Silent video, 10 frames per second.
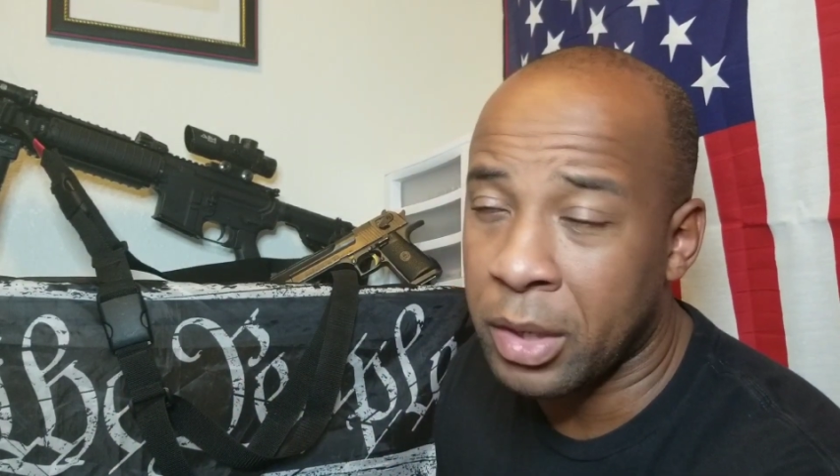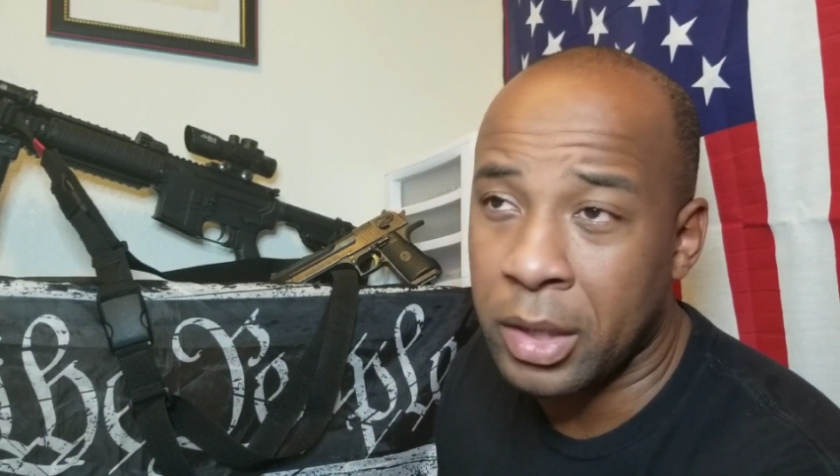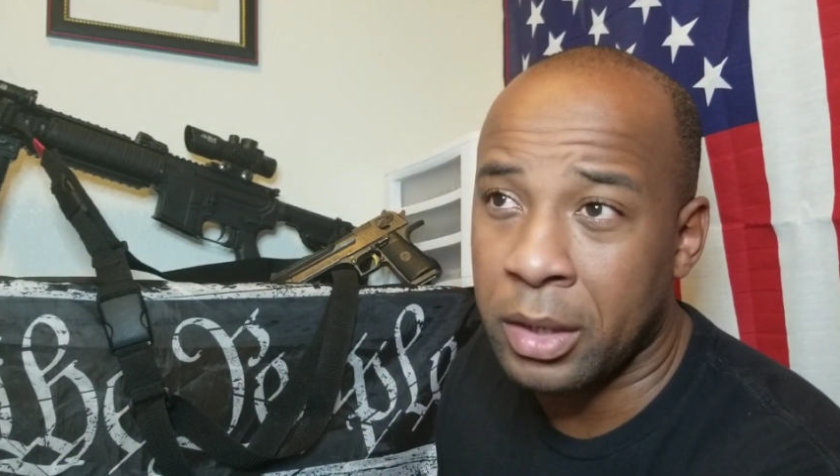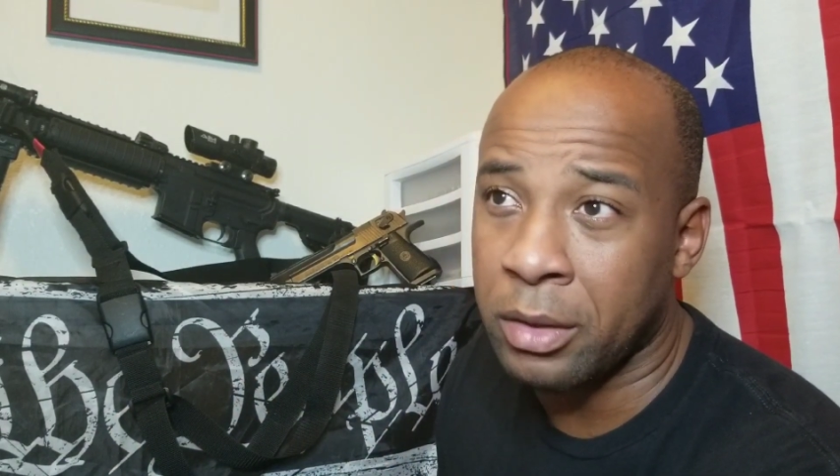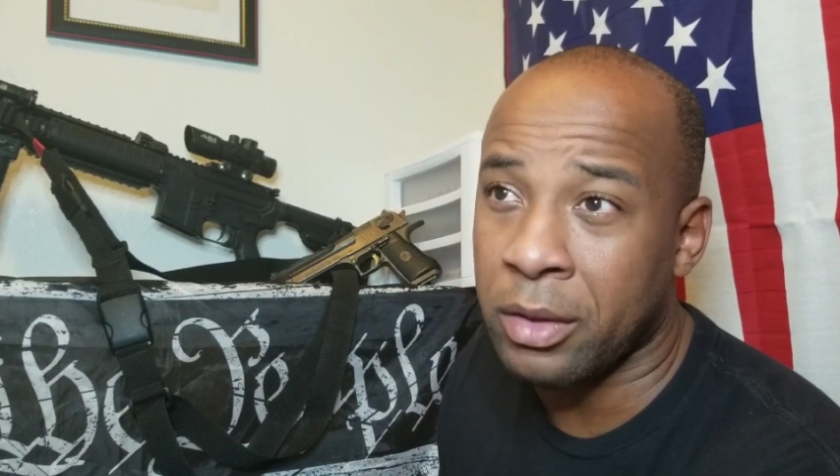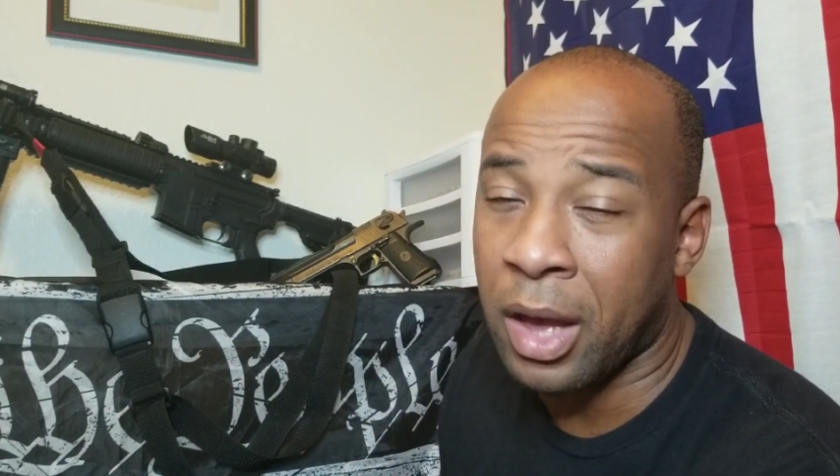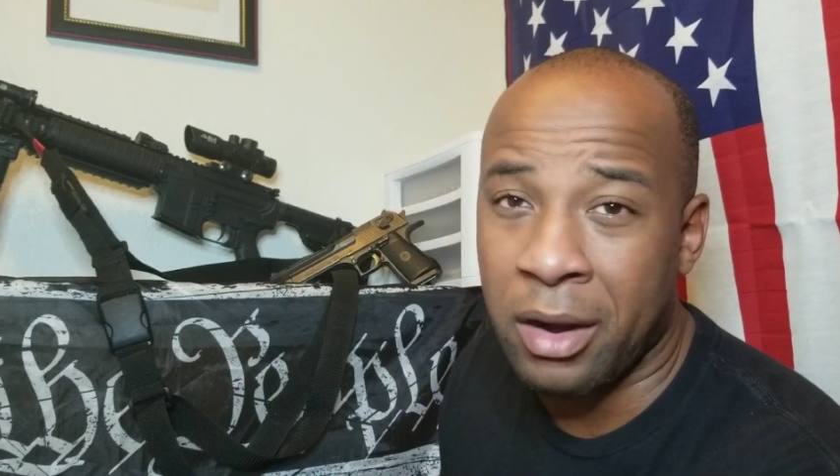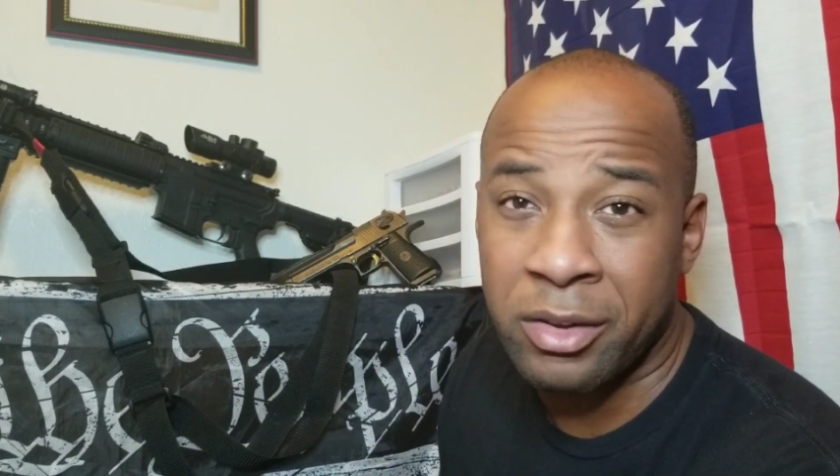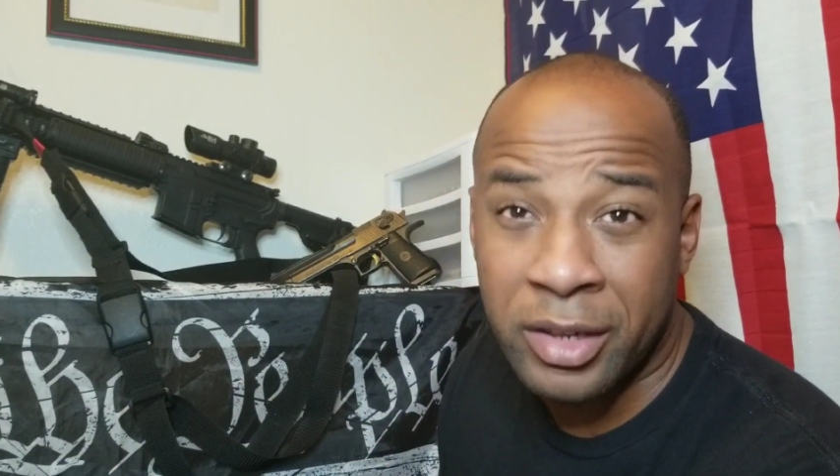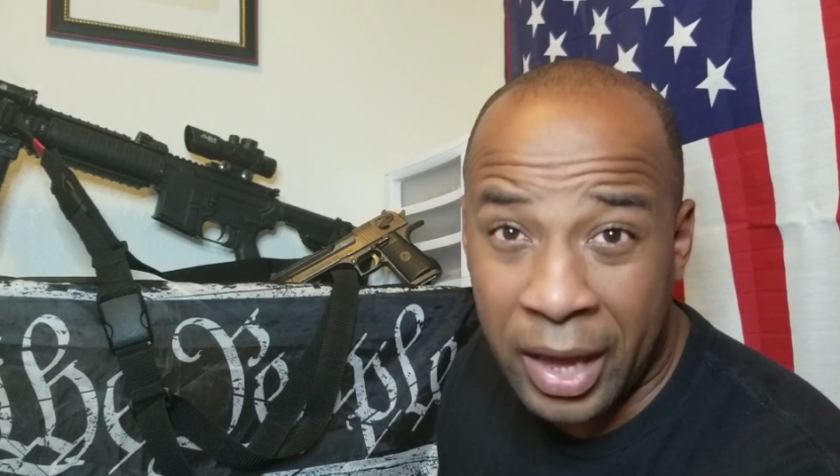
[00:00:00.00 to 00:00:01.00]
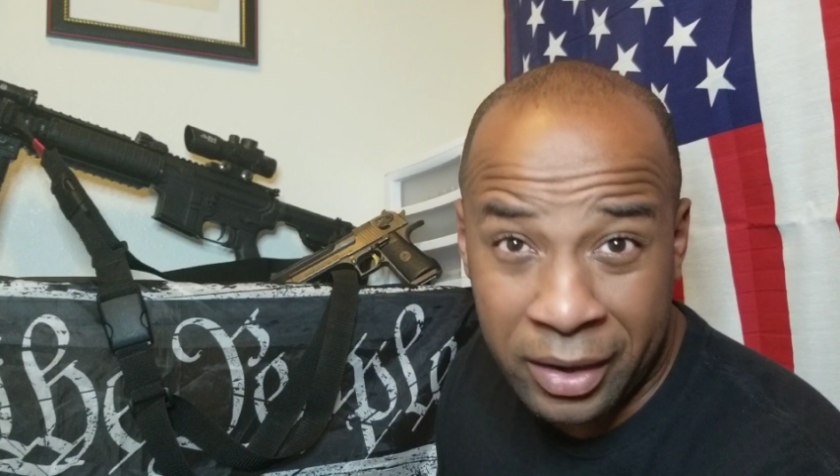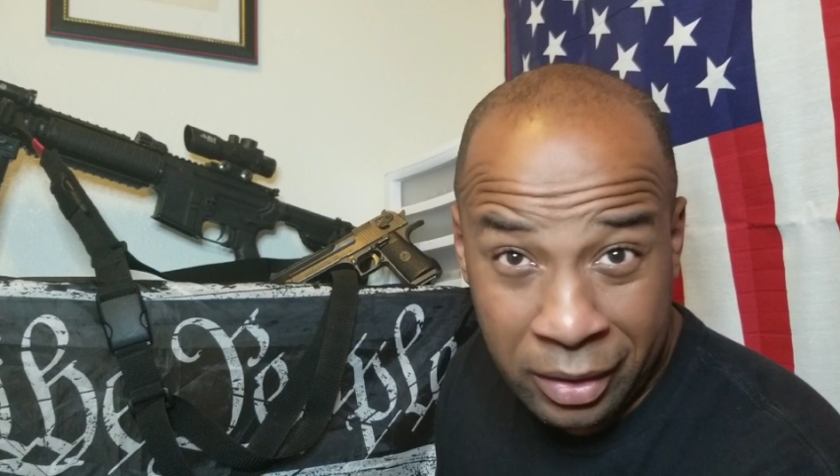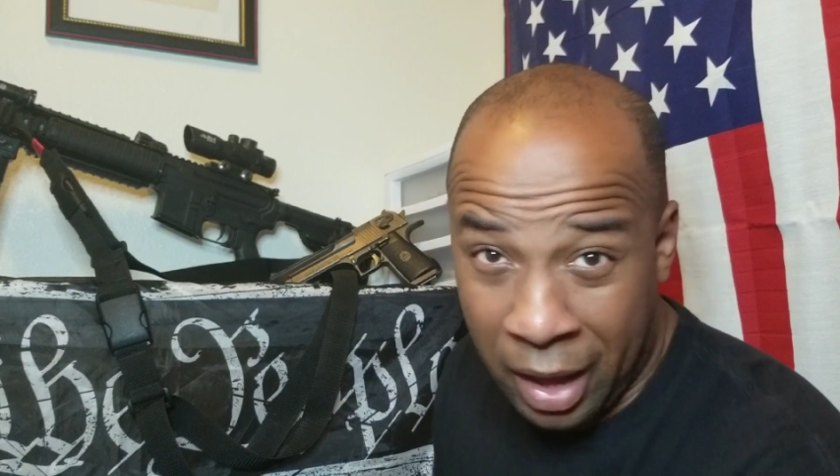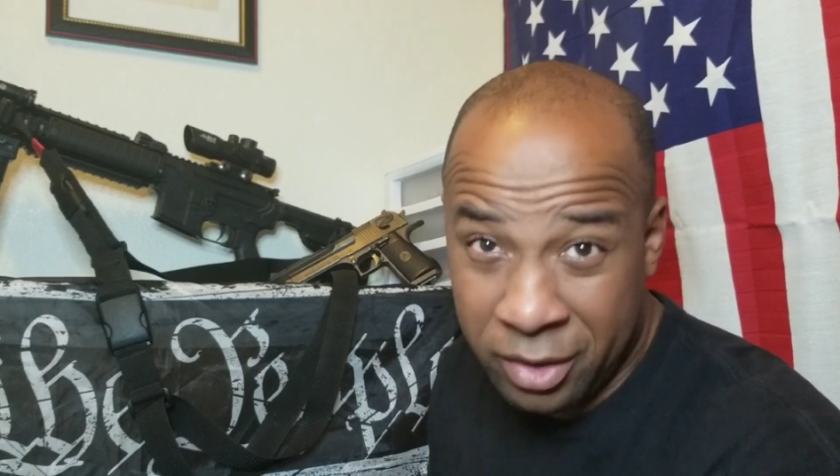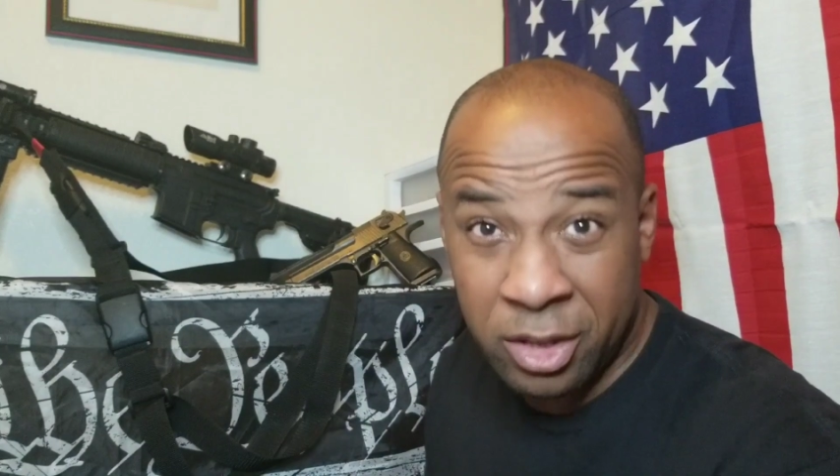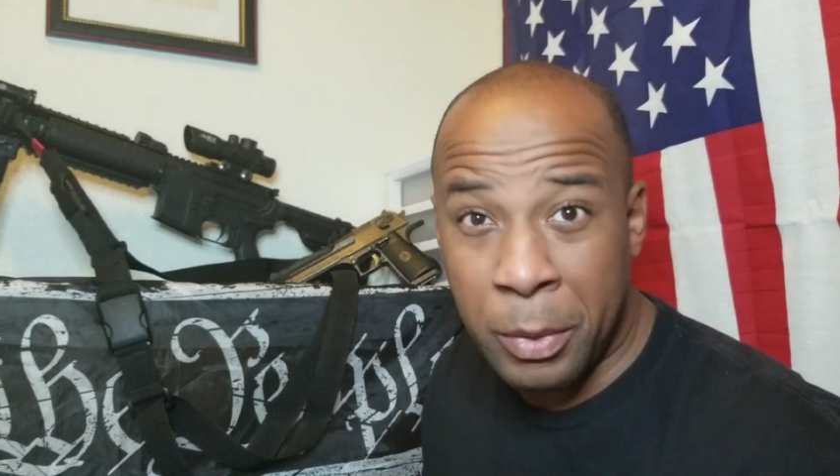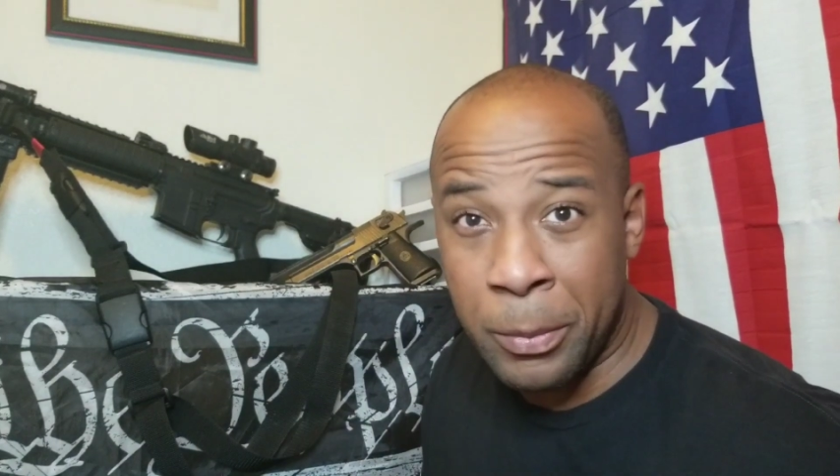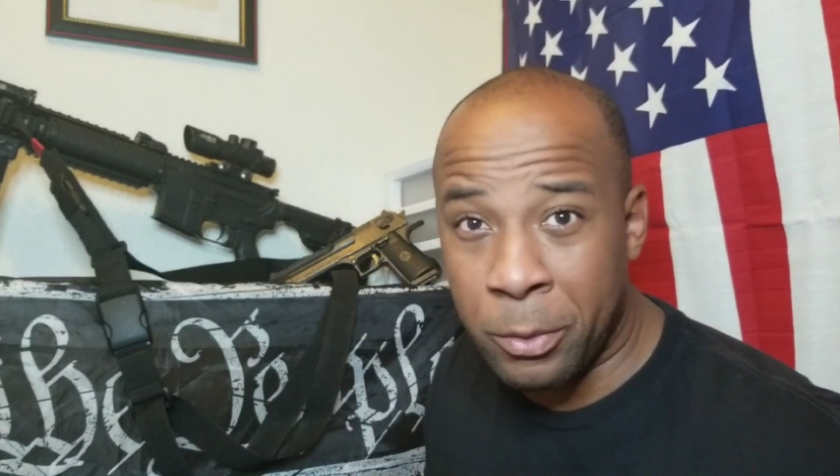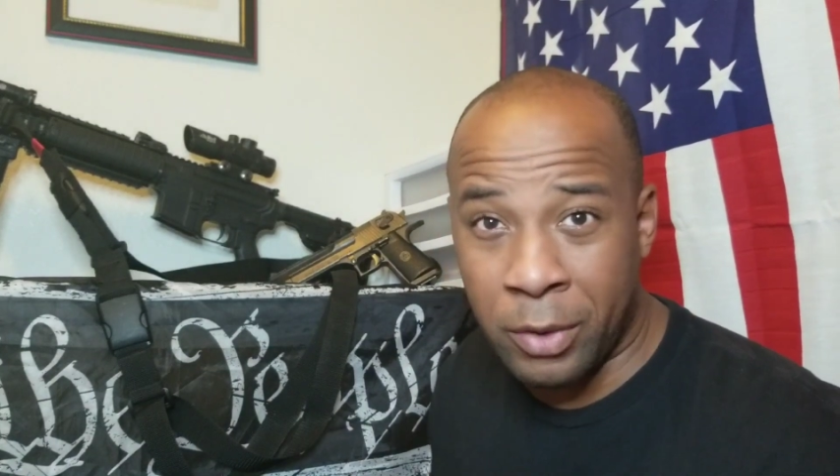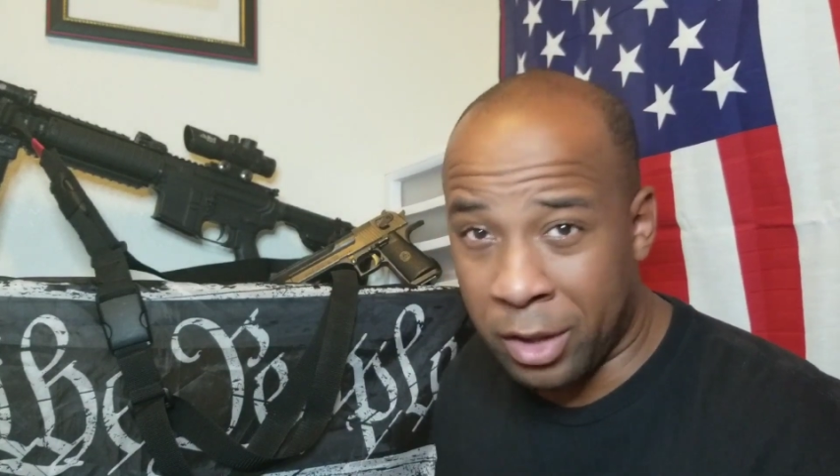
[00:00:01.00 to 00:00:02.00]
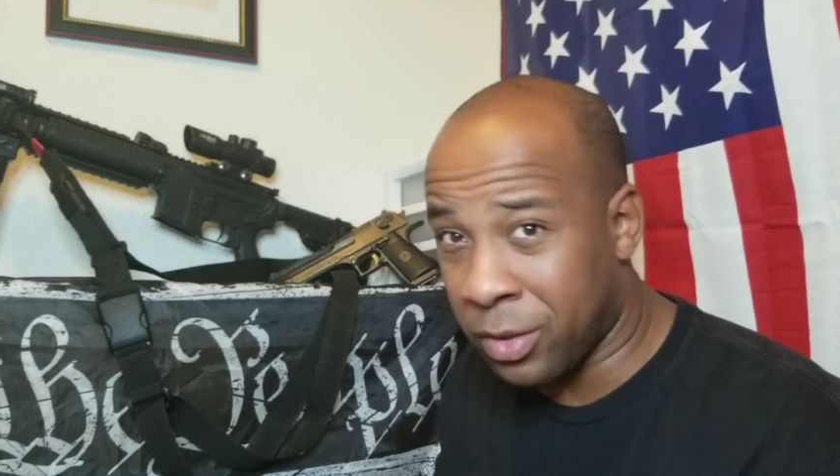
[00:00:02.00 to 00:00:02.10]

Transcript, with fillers: because honestly, I, a lot of these people,